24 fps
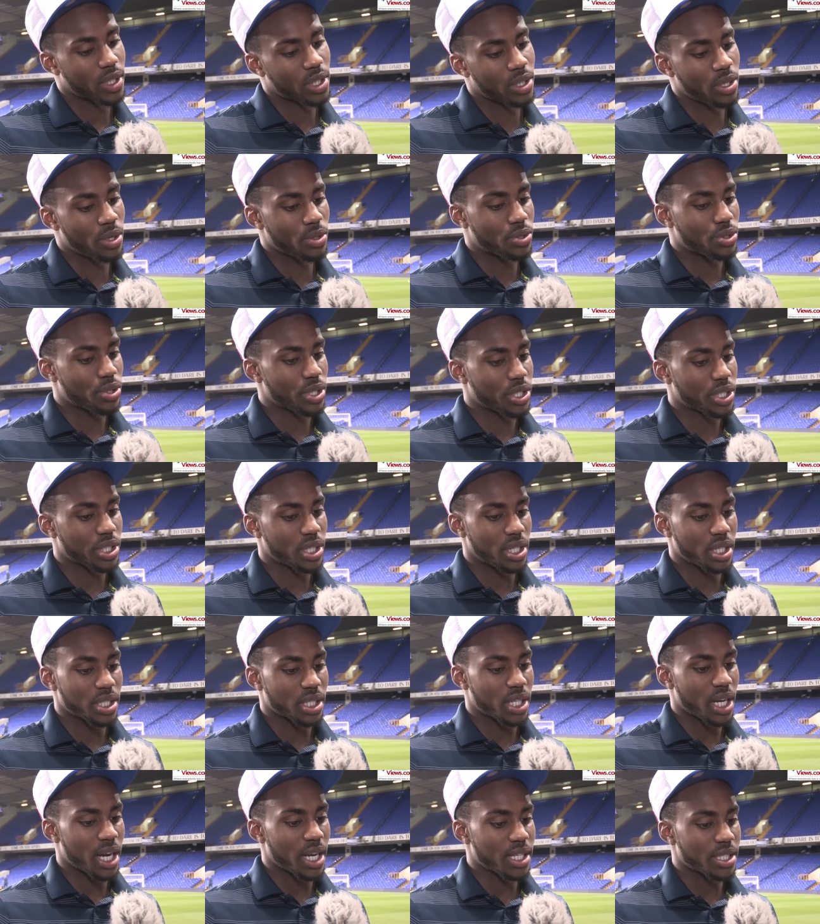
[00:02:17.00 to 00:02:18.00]

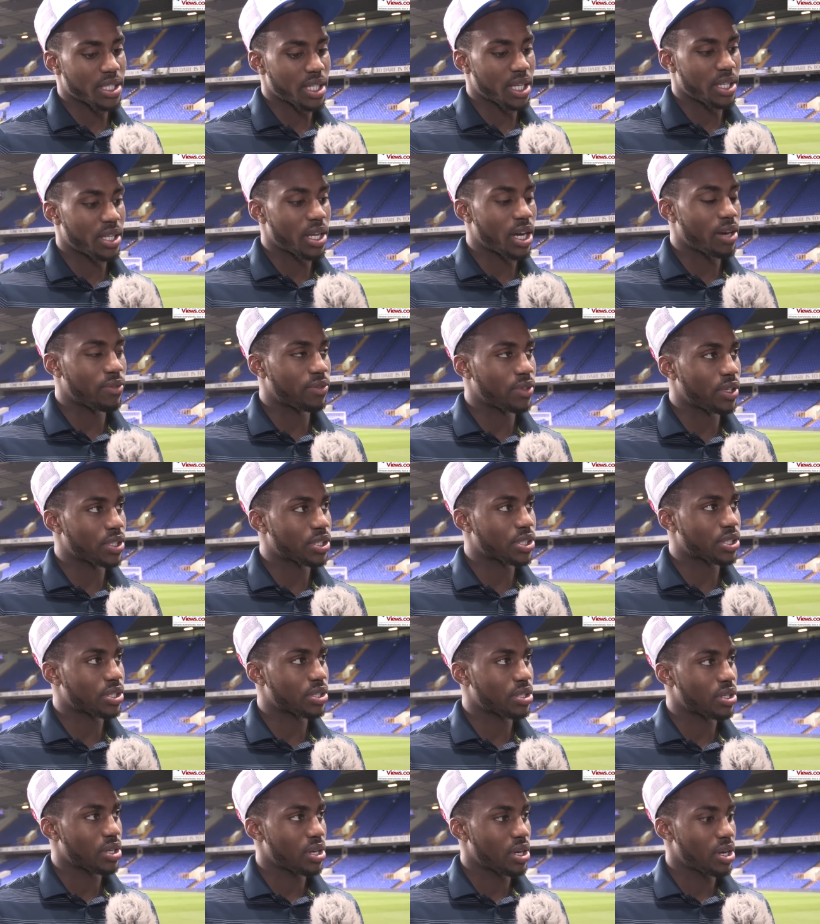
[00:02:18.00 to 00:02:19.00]
nutritionist guy said that I've
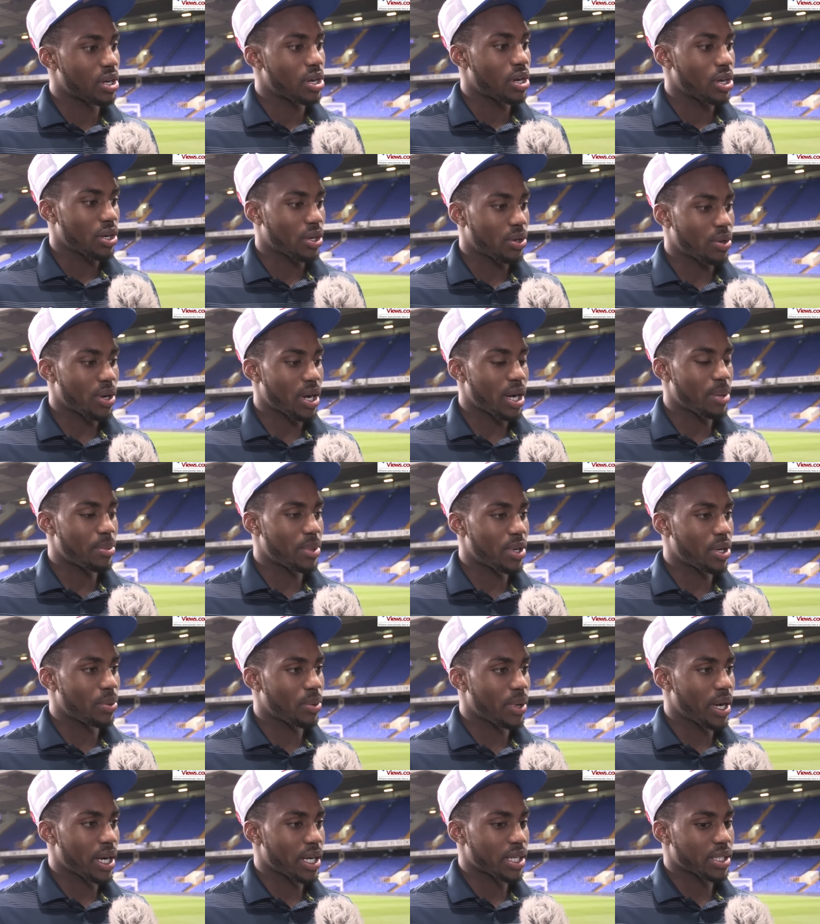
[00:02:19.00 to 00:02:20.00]
lost quite a bit
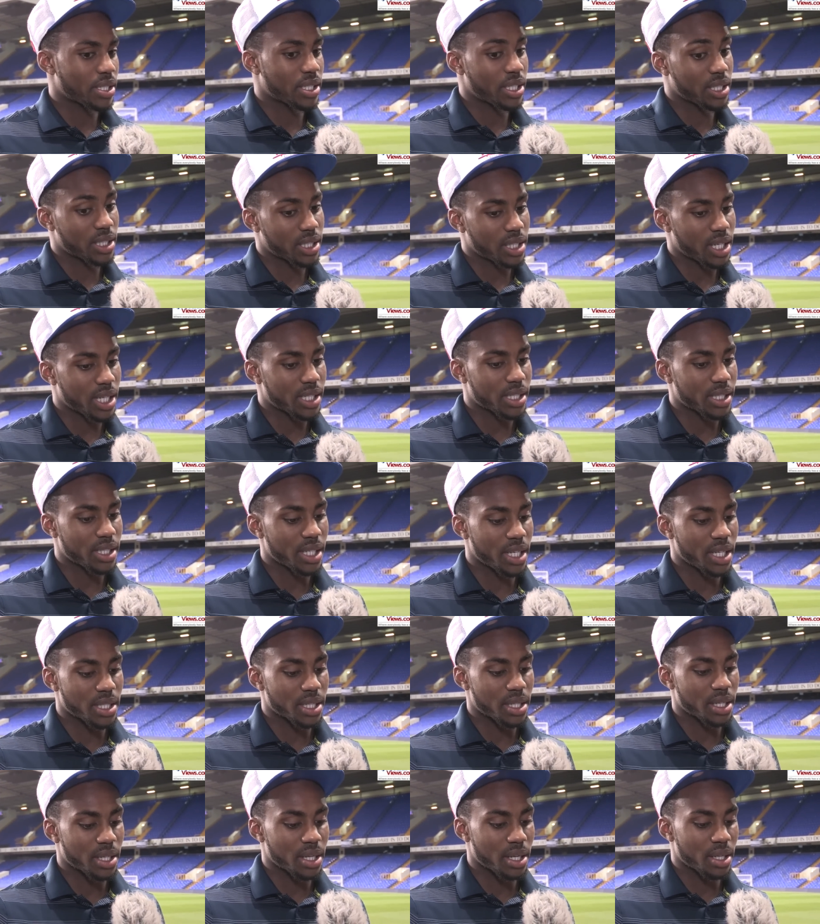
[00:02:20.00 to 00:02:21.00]
of weight since last
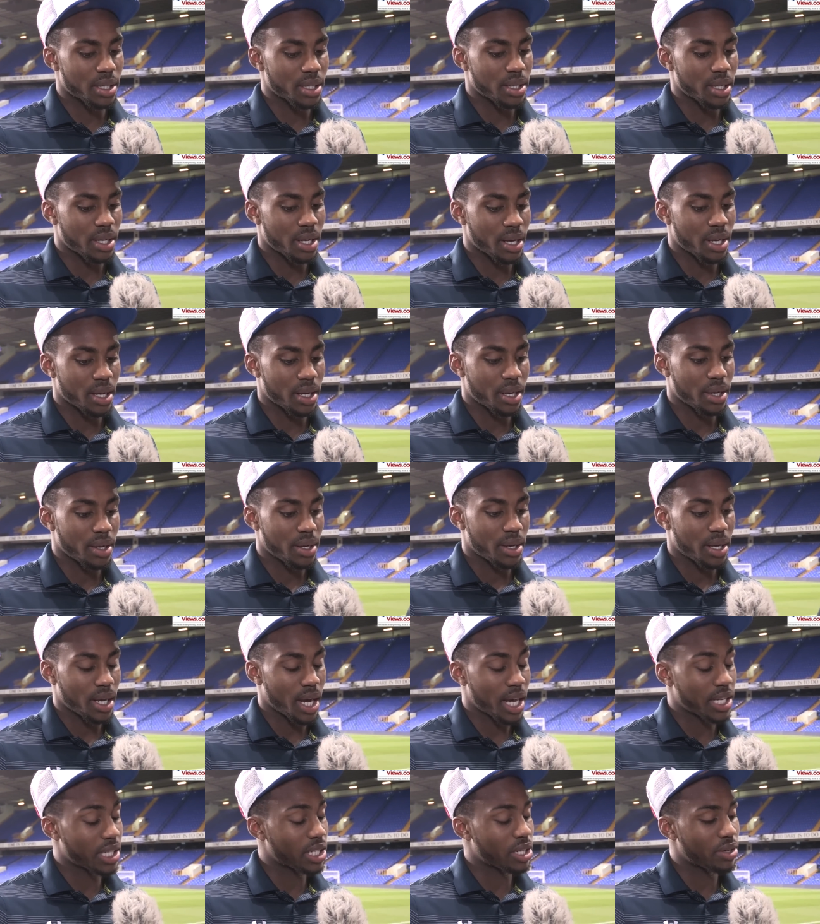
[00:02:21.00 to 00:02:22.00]
season, and uh,
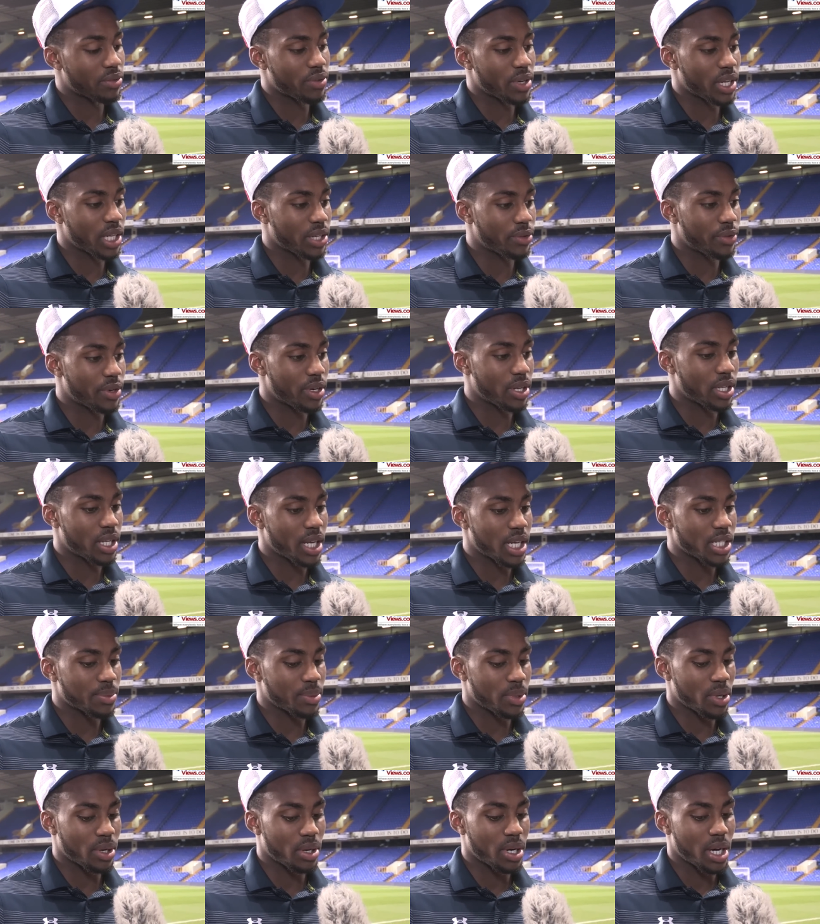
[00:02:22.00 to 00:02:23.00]
I didn't really
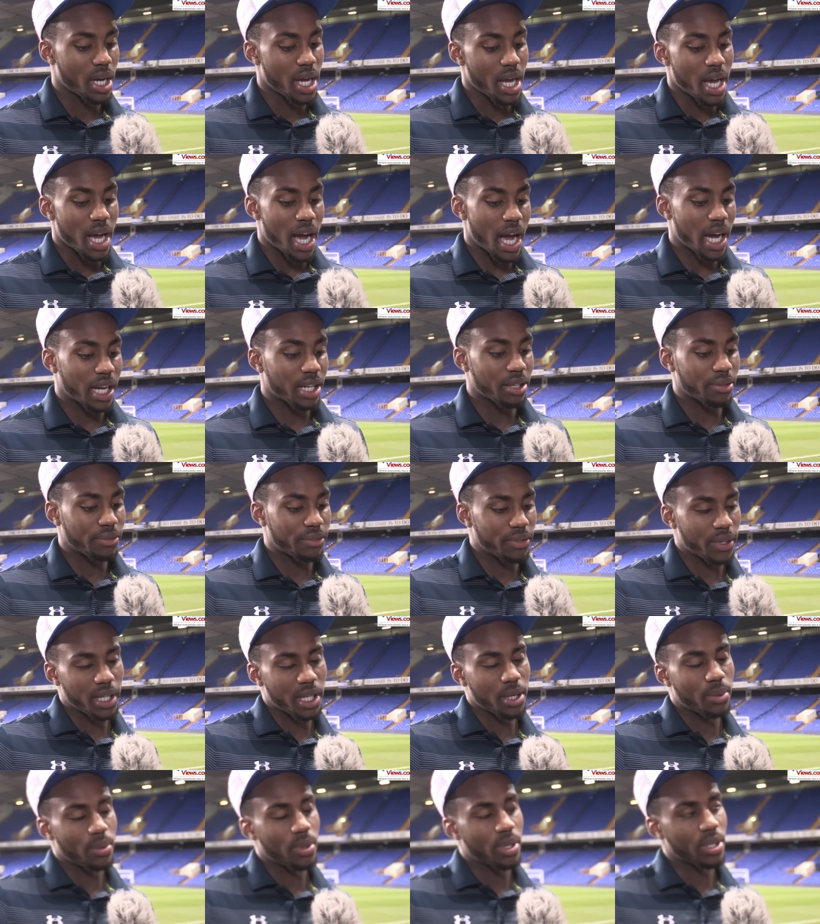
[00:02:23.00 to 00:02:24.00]
realise, but I can
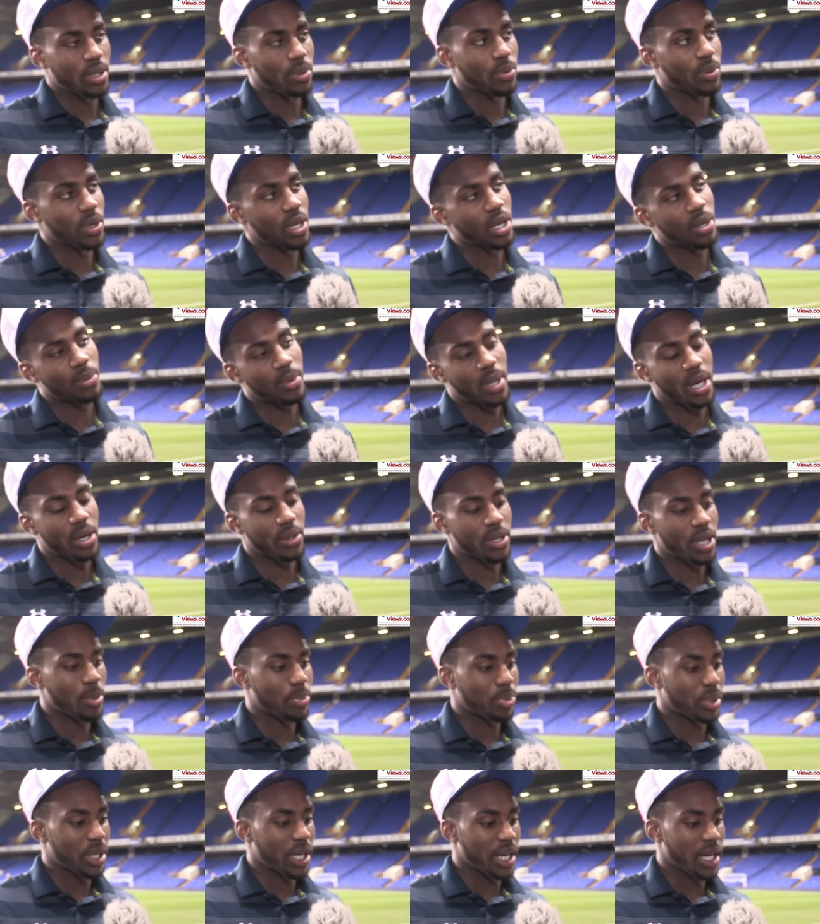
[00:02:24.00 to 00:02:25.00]
feel it when, when I'm out
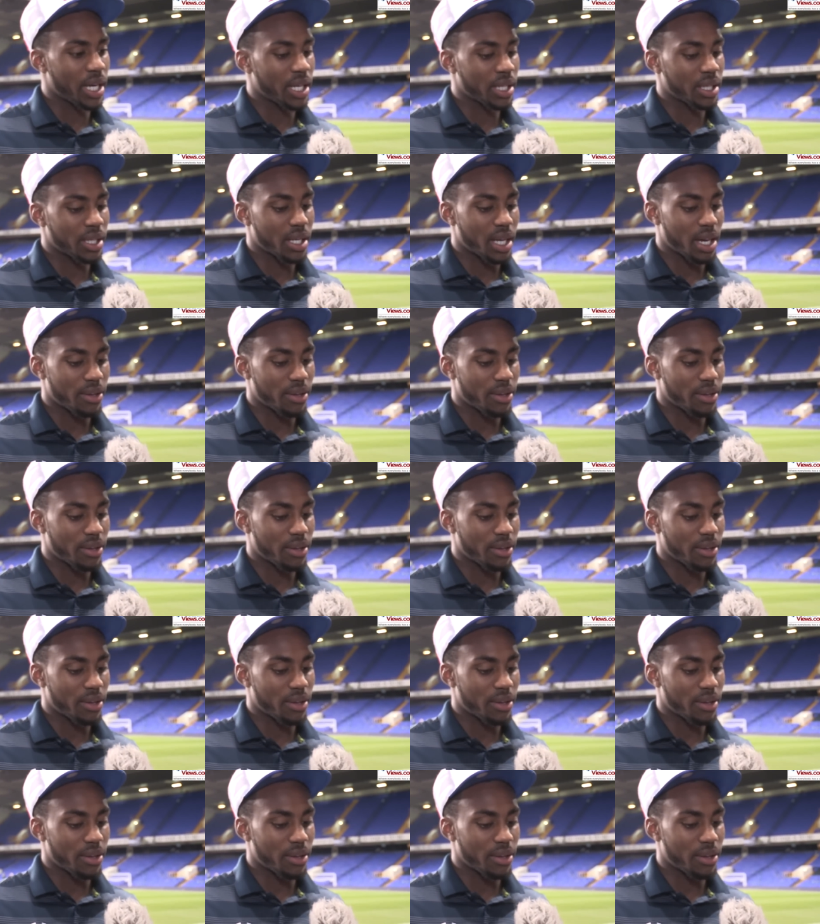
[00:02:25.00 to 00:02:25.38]
there playing.